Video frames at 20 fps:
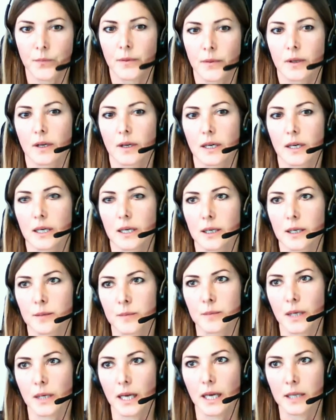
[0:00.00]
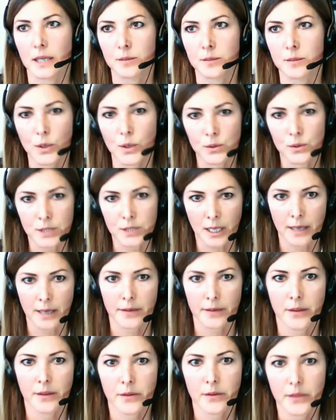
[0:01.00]
And most
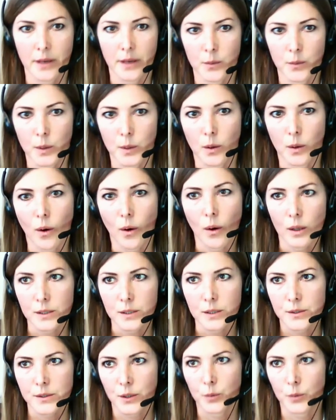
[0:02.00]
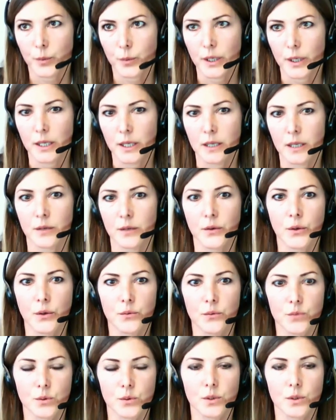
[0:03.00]
likely there will also be new
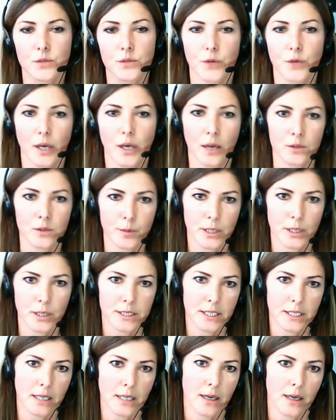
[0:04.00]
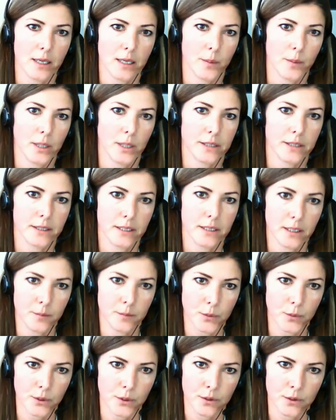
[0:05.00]
rules for accountability, liability and
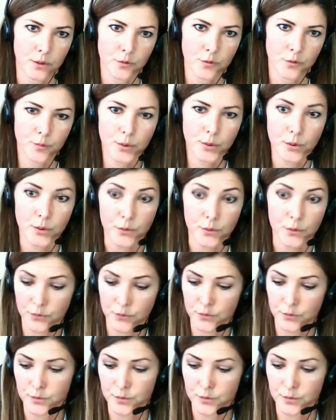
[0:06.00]
burden of proof.